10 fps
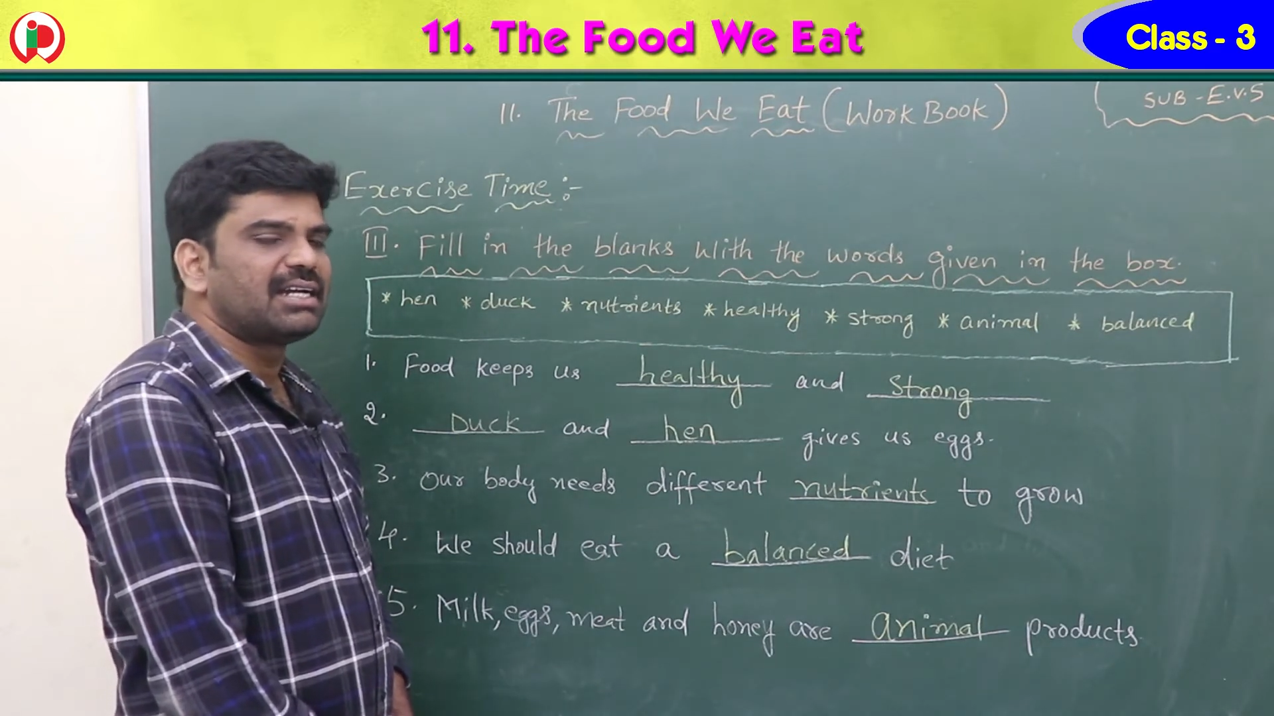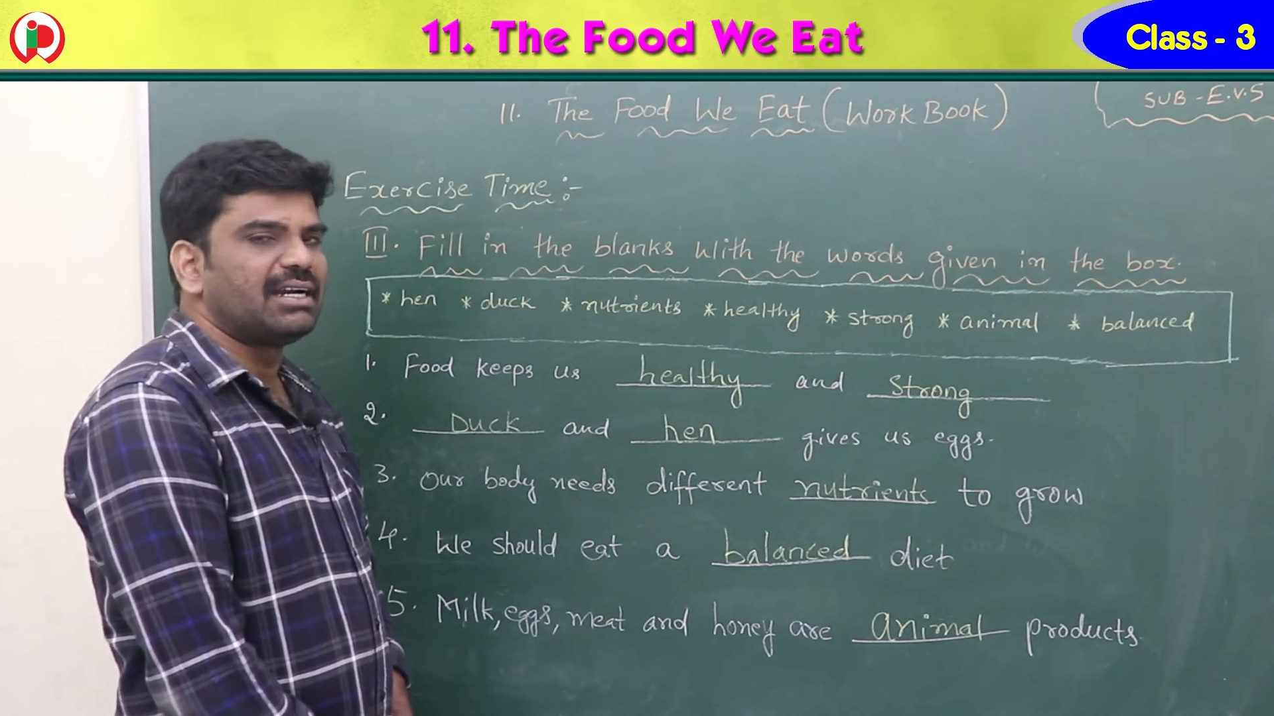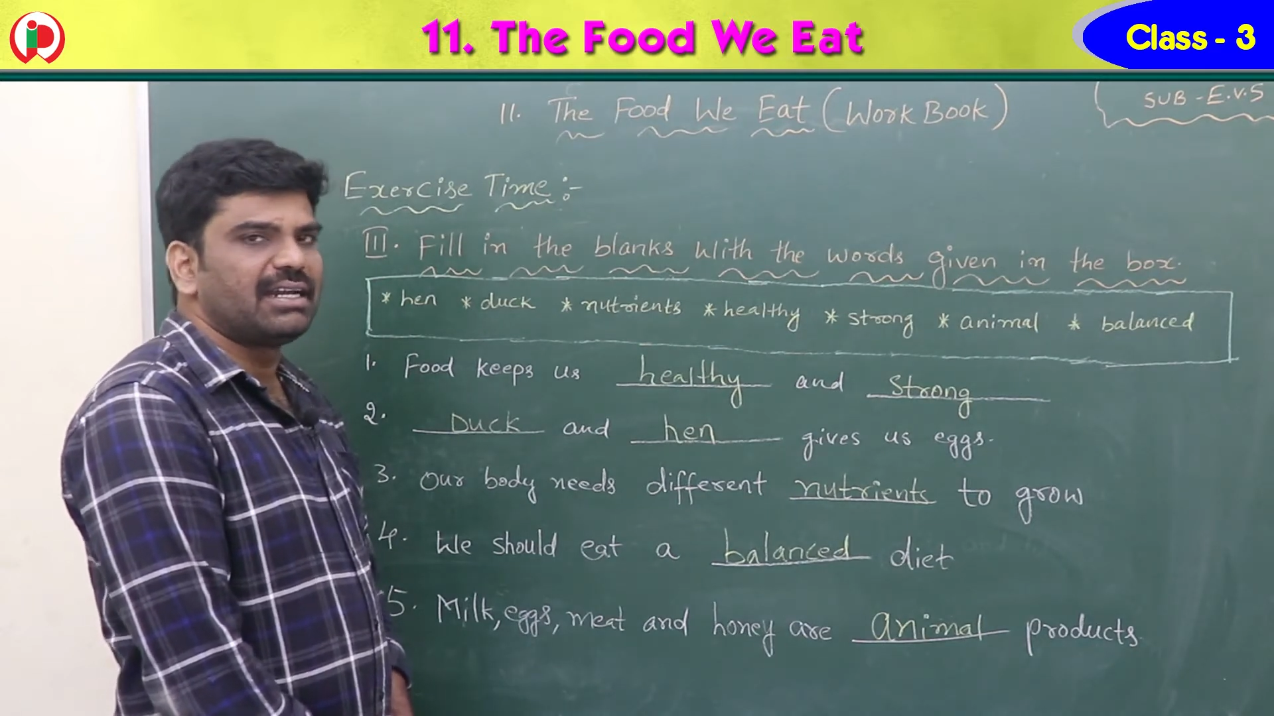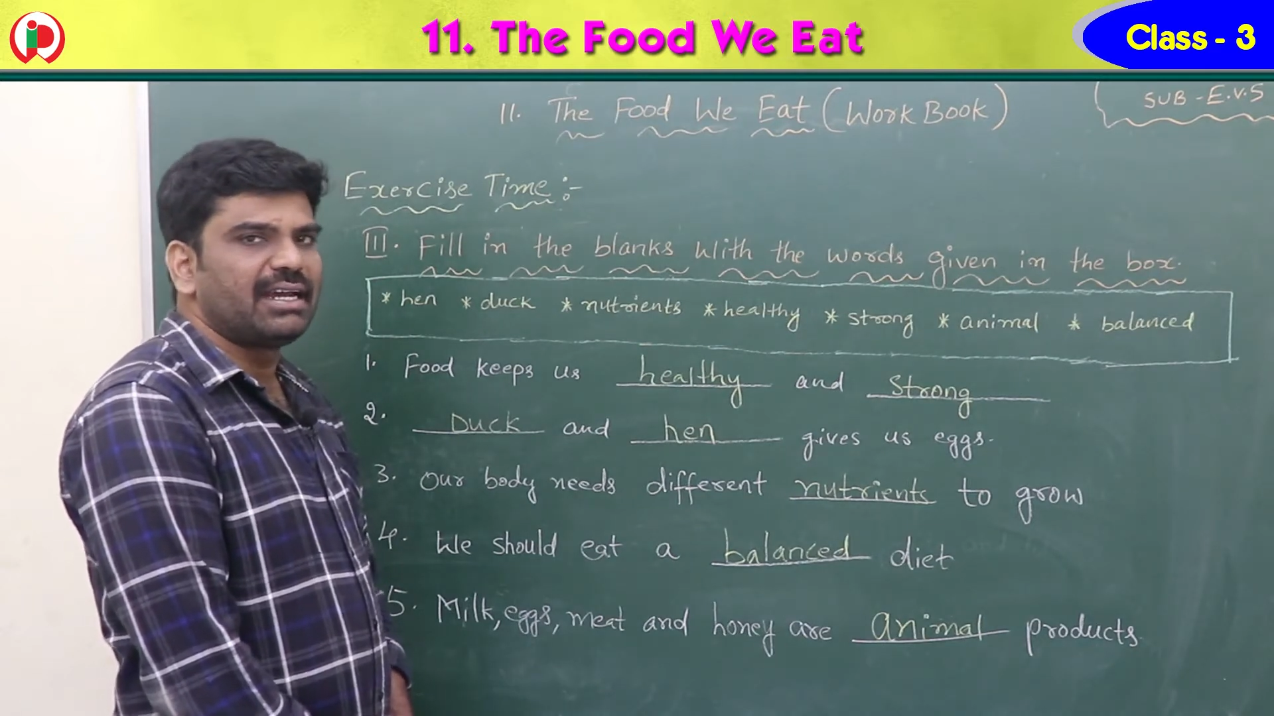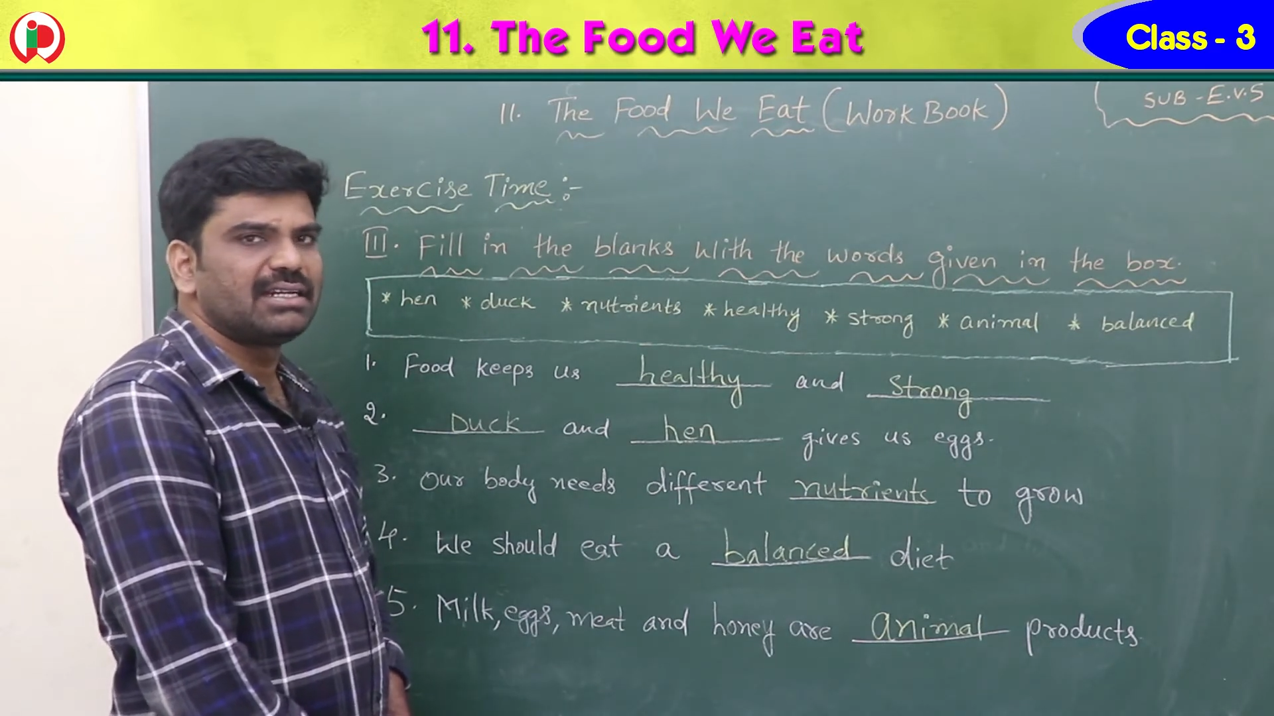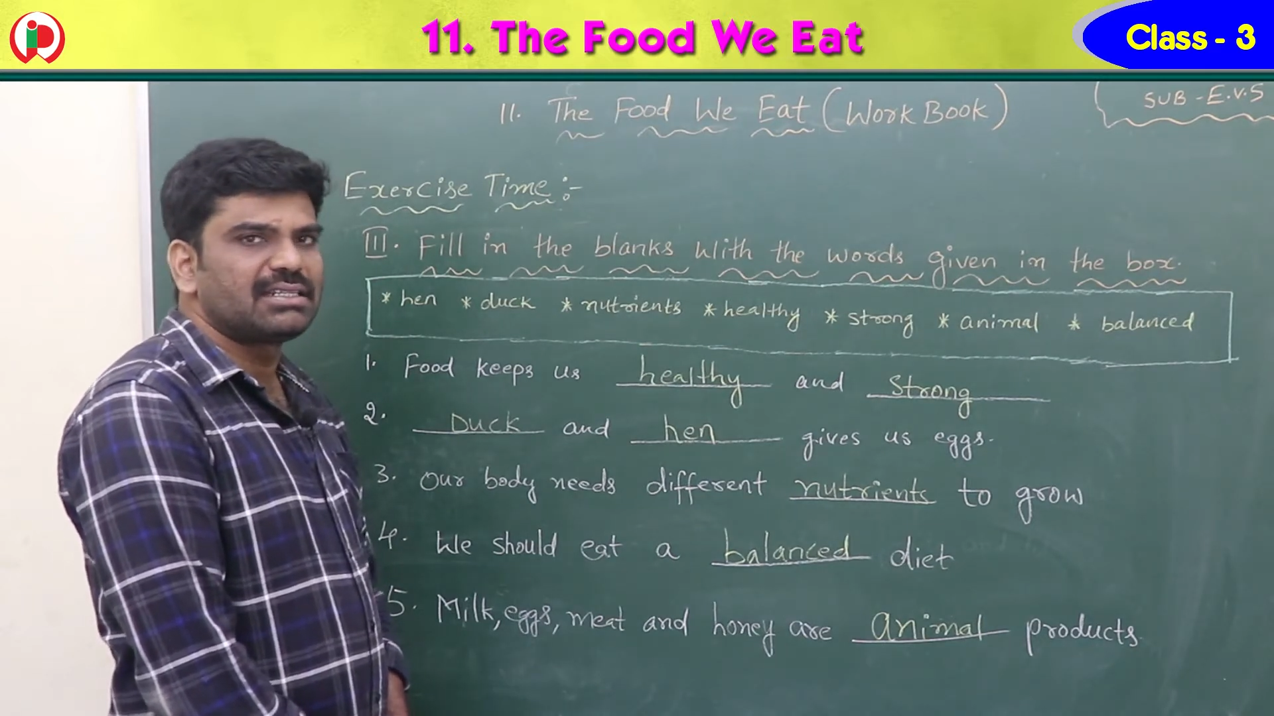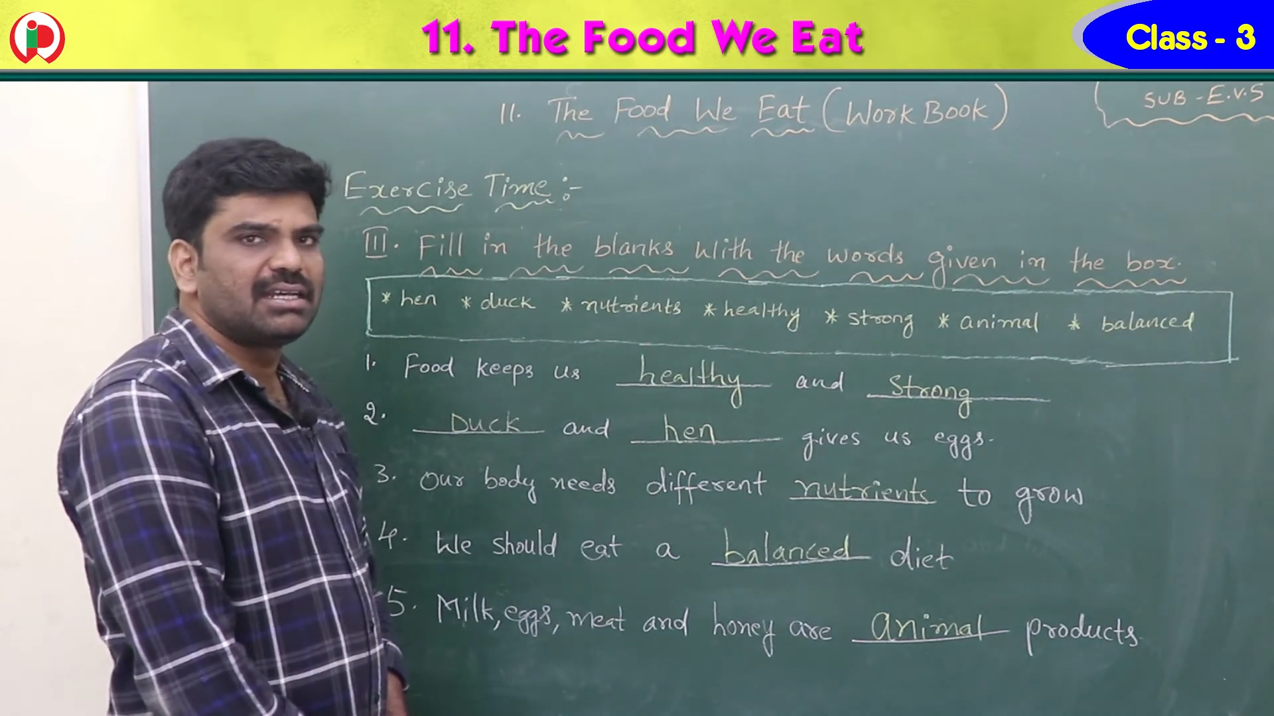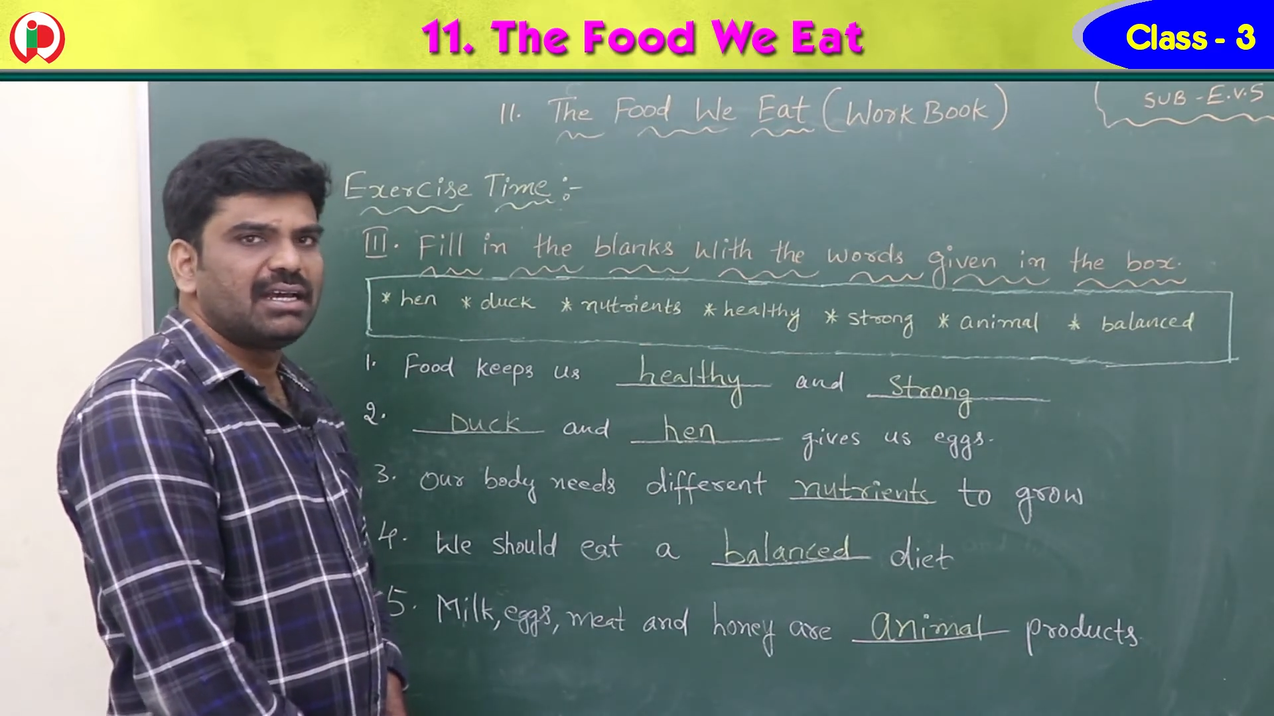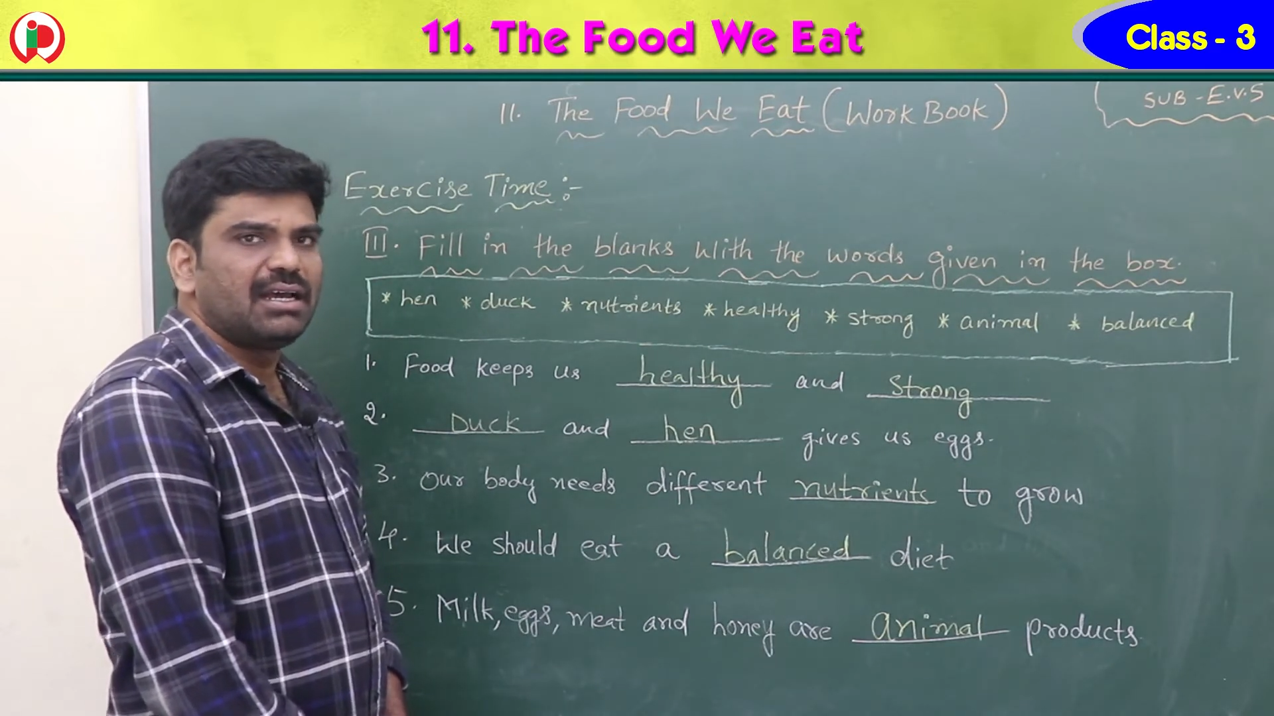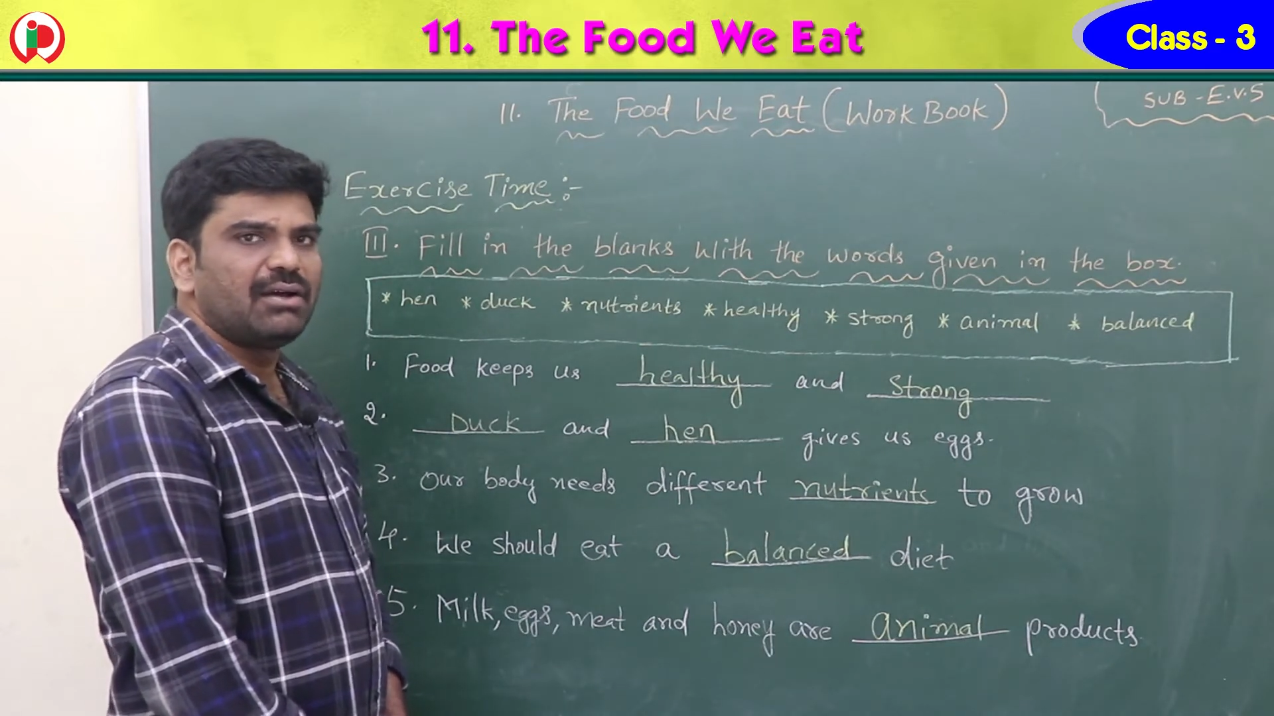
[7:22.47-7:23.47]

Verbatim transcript: contains